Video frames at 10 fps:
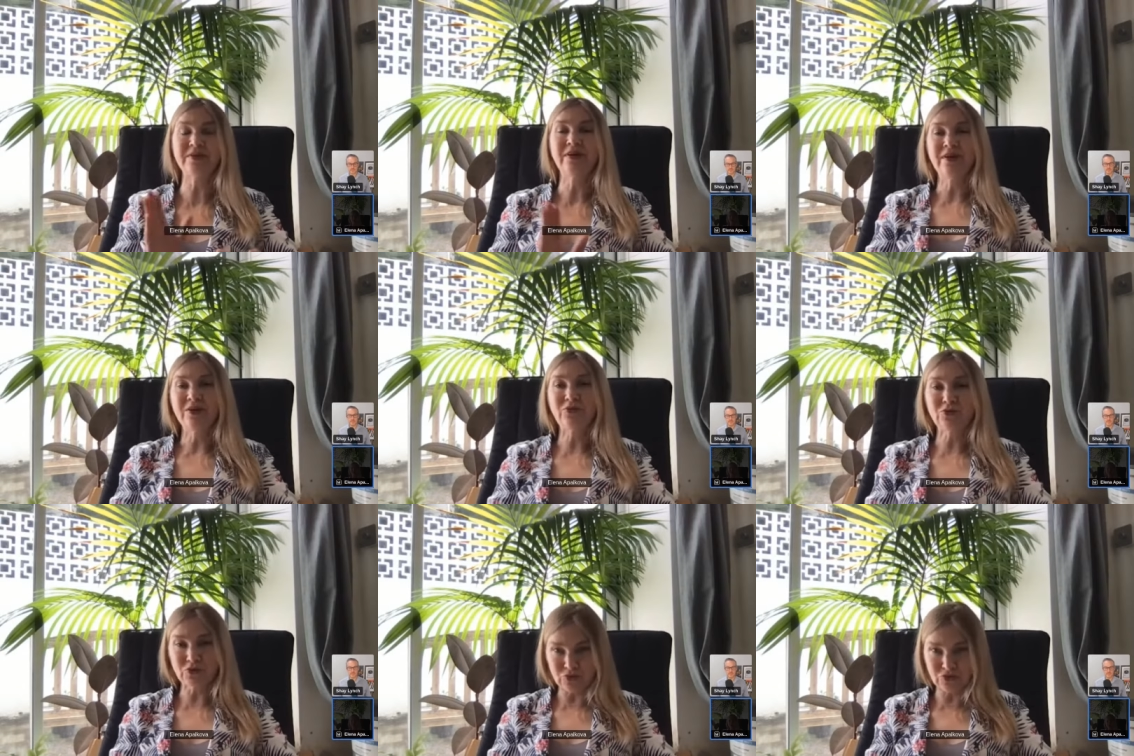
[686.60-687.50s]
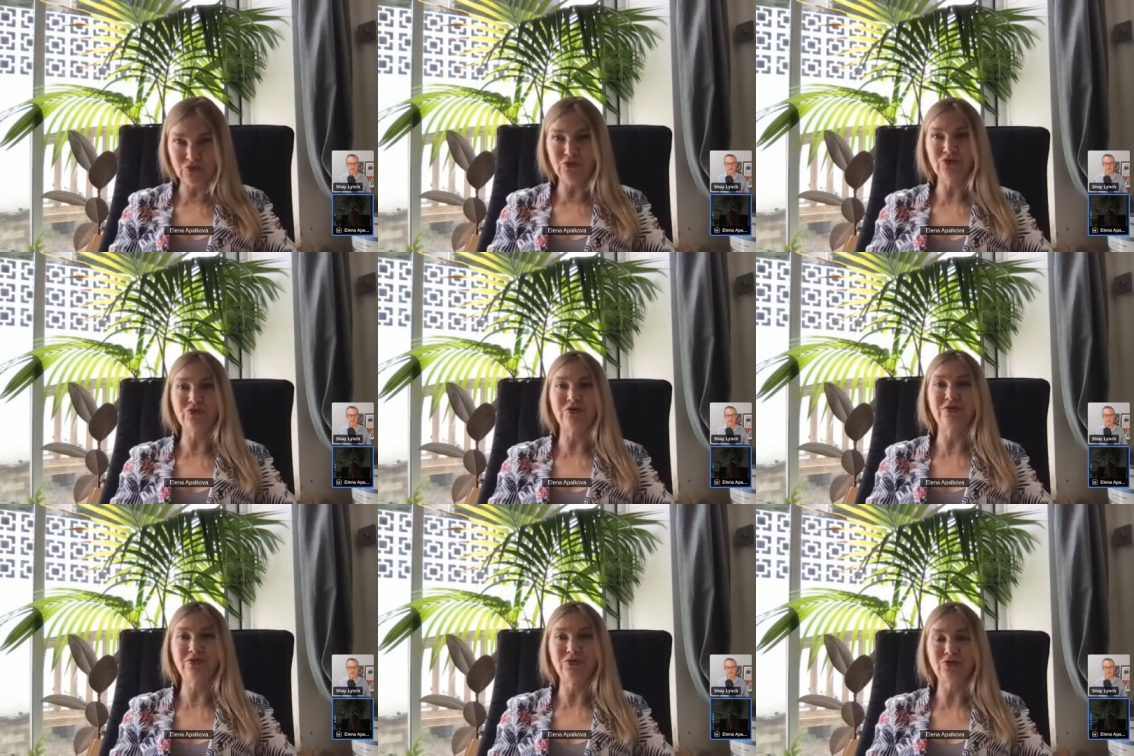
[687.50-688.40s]
who should do your
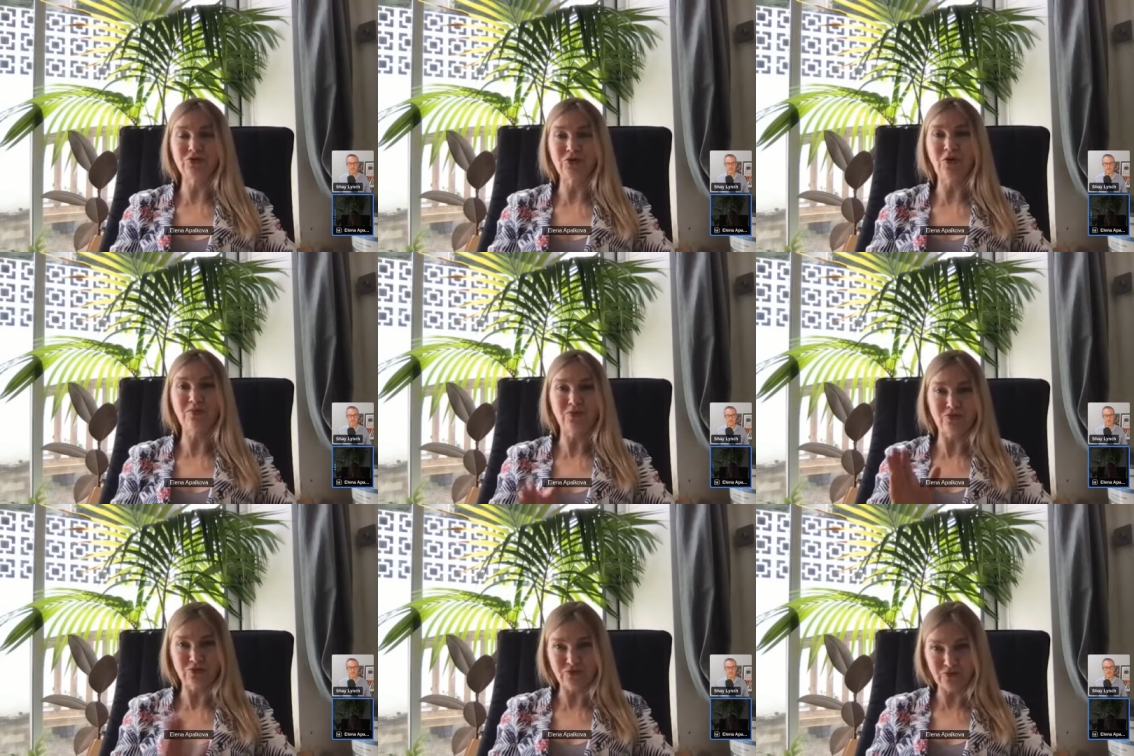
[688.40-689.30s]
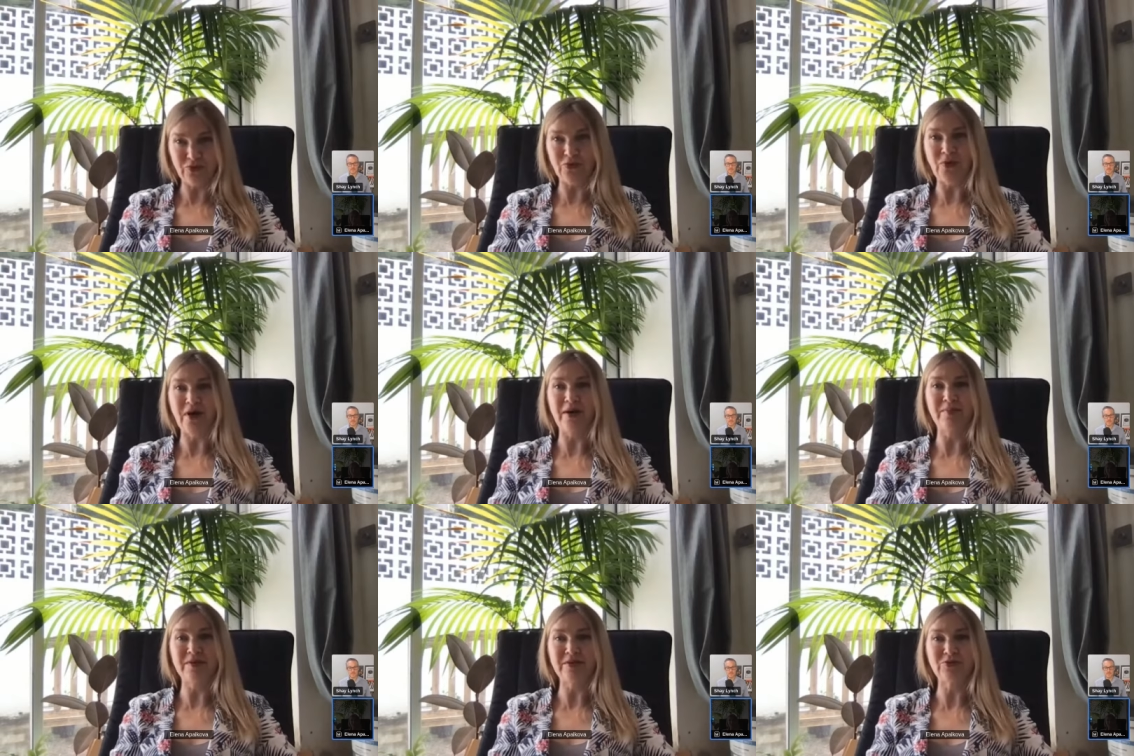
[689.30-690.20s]
your job, who should follow up,
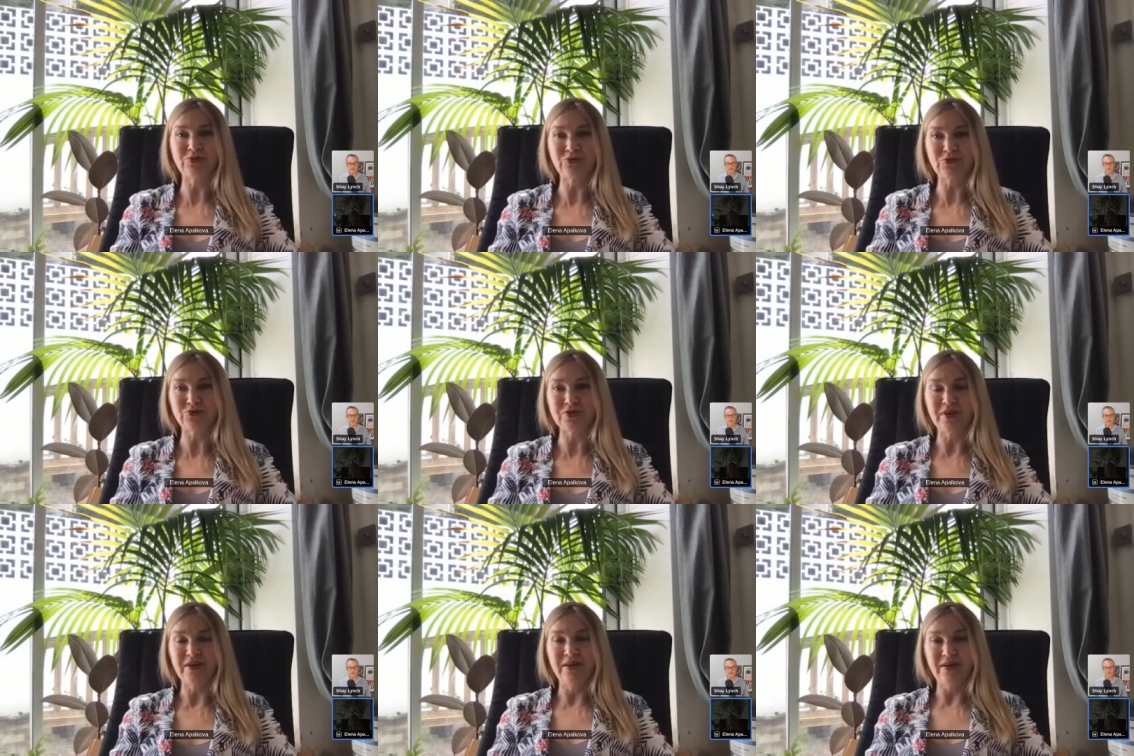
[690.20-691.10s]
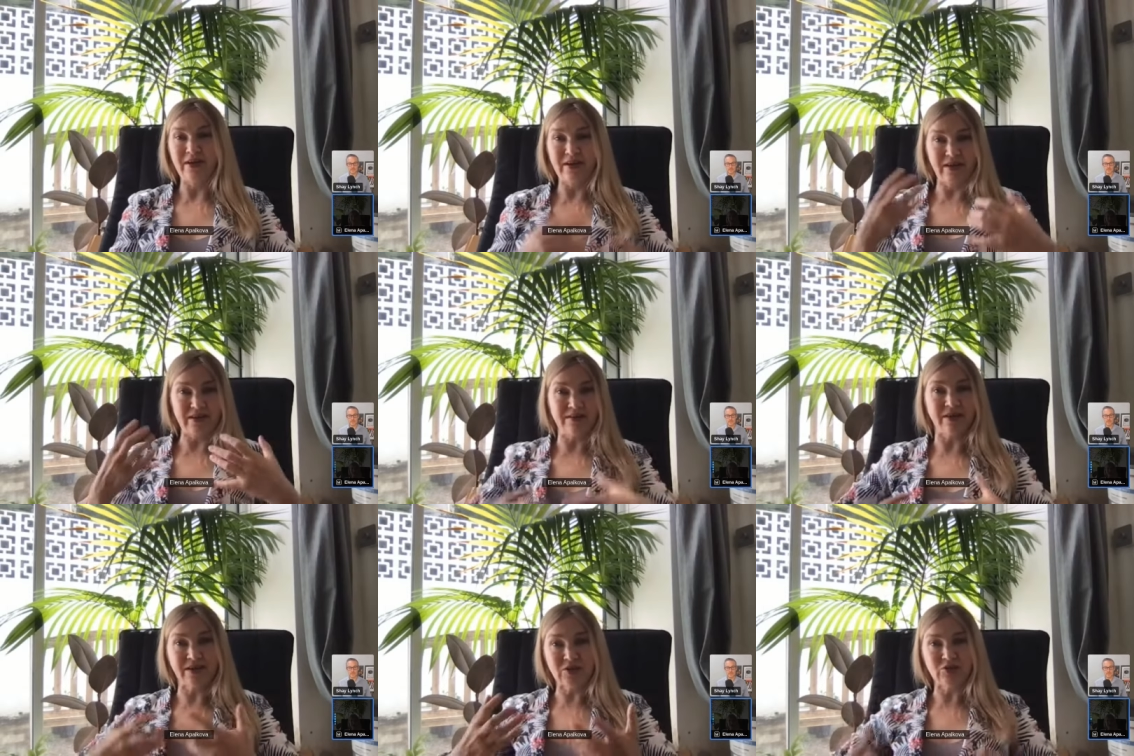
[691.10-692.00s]
and who should
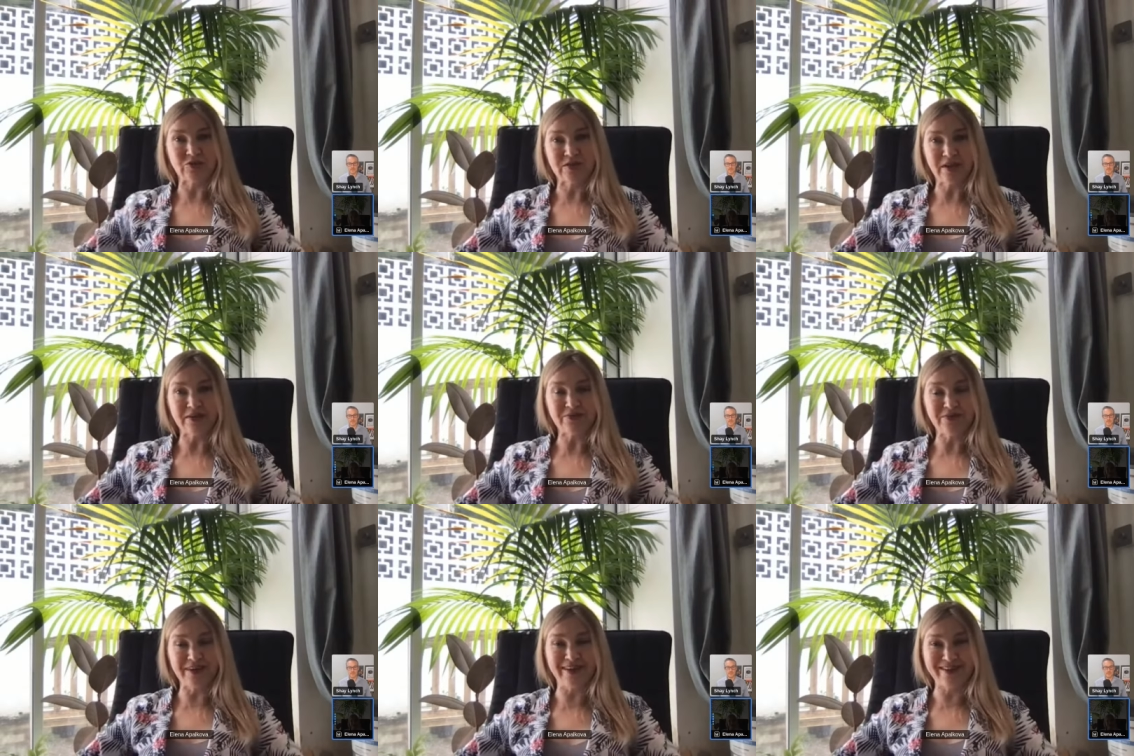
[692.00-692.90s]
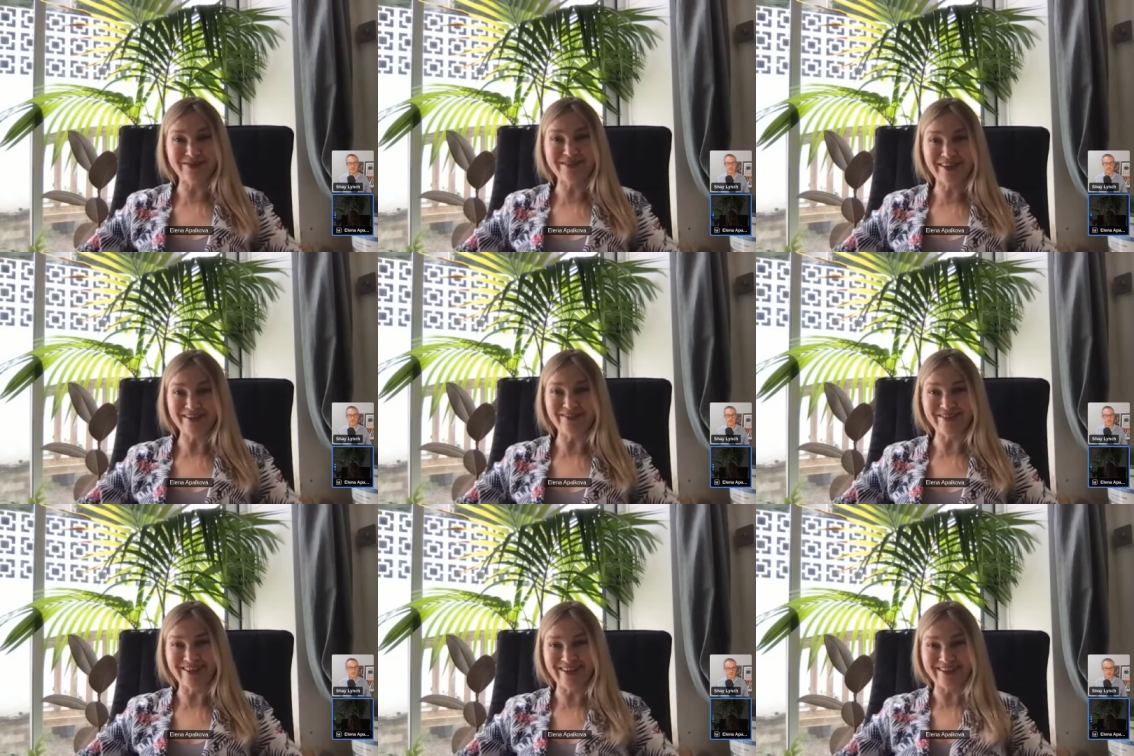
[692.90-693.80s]
encourage yourself, yourself,
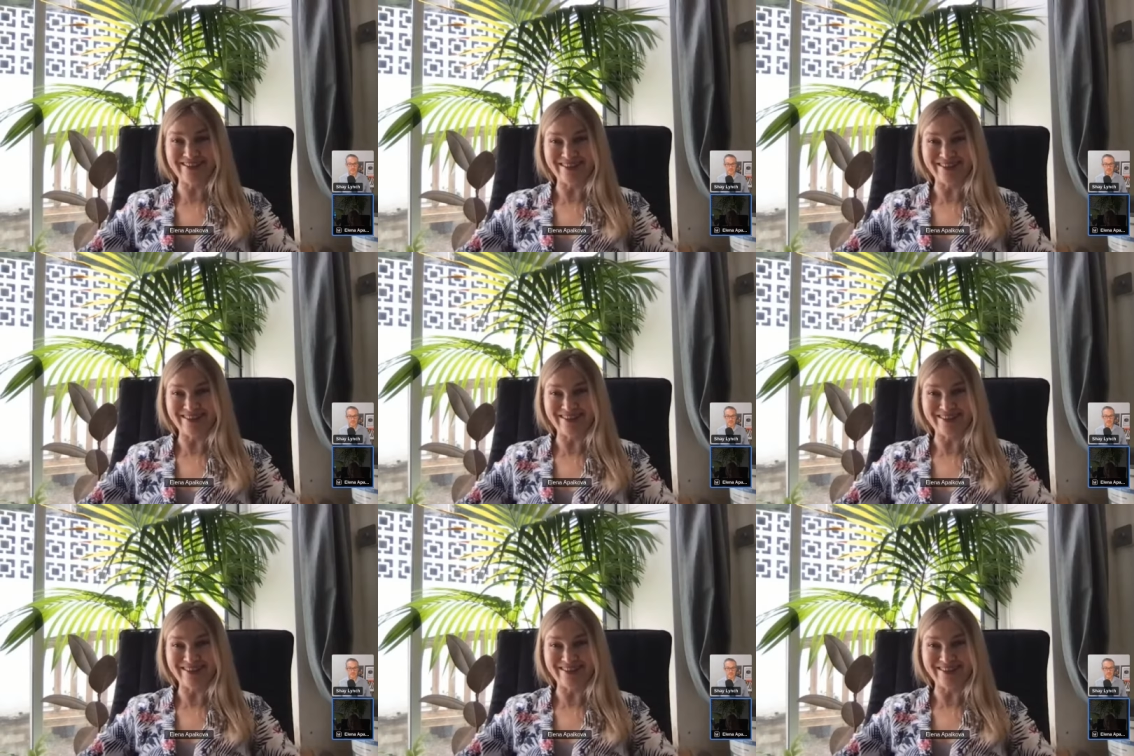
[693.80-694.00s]
right?